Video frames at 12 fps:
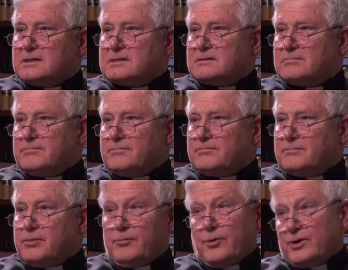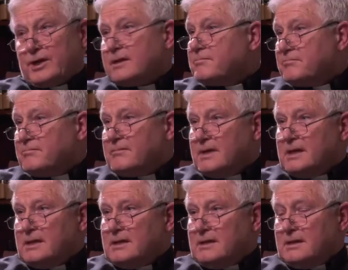this, promoting it.
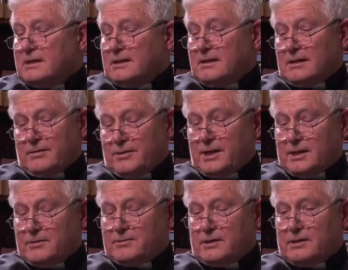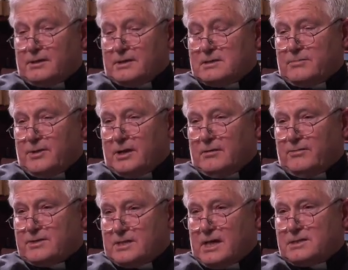And I really do think it is a matter
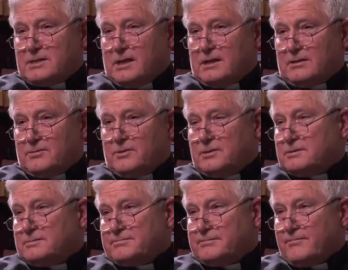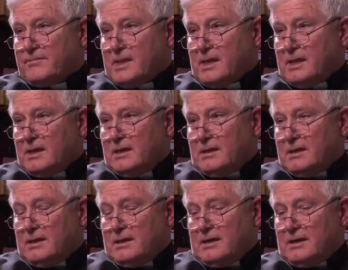of assassinating the world
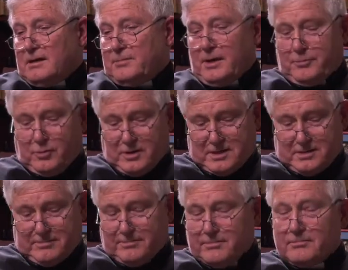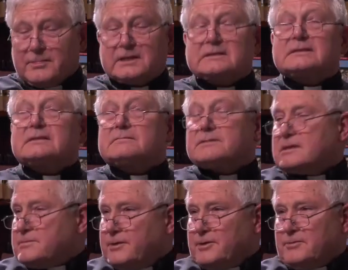by poison. But
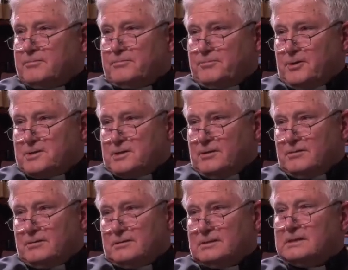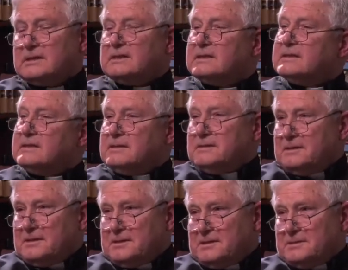that's my own personal
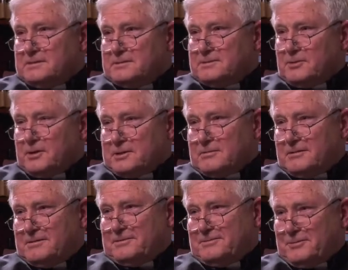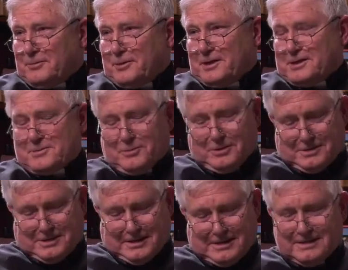thought for what it's
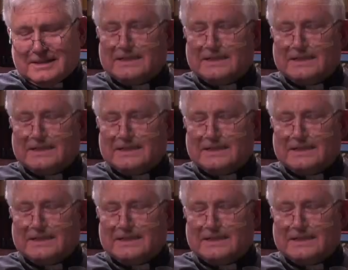worth. Yeah.